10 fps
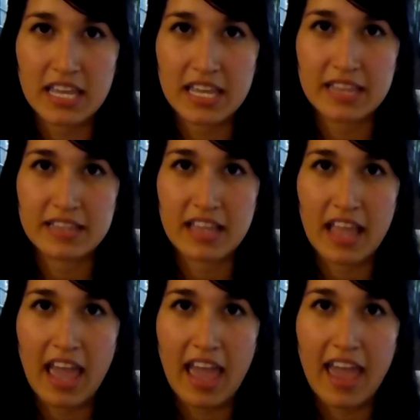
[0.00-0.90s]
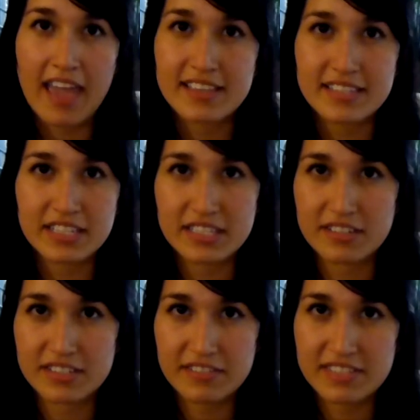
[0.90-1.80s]
in
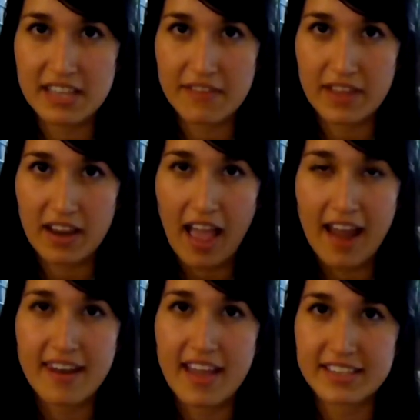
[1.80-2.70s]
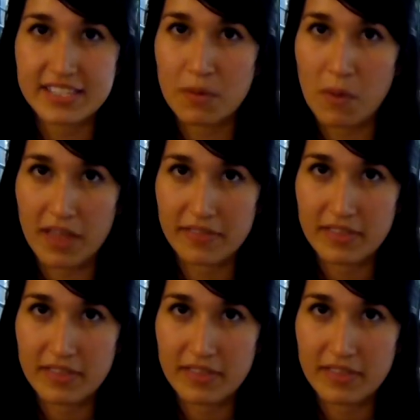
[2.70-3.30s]
1837 and 1901,